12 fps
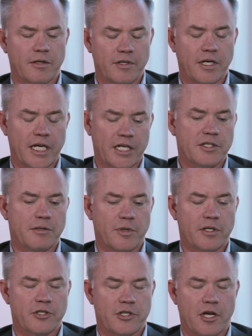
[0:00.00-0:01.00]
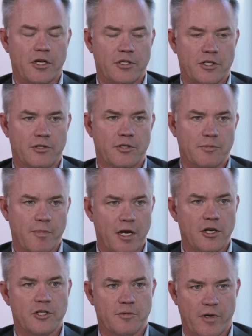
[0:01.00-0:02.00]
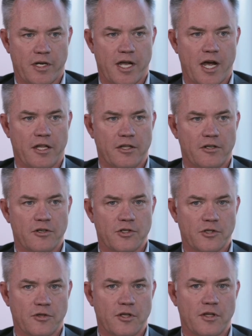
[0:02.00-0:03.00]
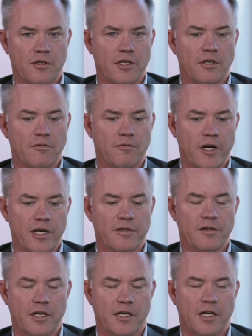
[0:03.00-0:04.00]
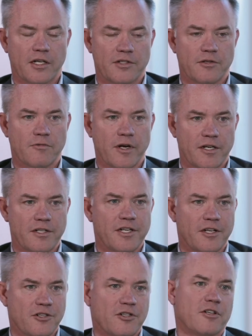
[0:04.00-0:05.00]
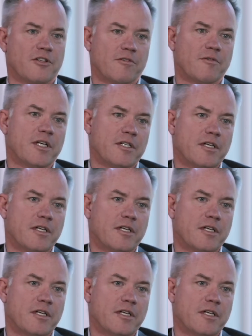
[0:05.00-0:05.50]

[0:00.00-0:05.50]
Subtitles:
I guess the biggest challenge is just managing my calendar so that the right thing gets the right attention at the right